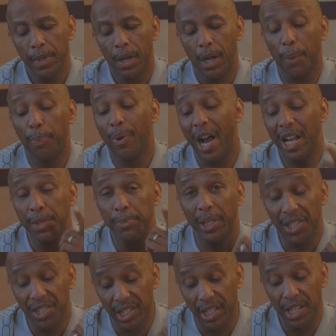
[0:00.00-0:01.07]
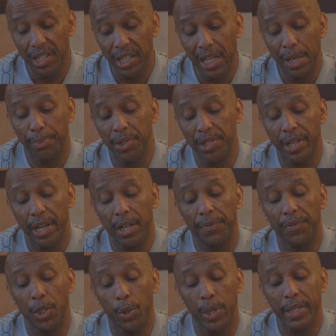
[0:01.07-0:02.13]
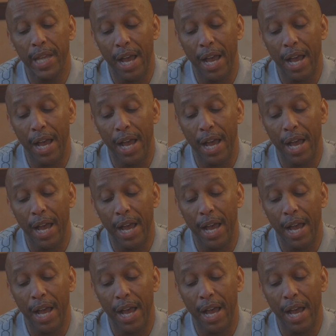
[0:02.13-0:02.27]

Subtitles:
Approximately 16% of U.S.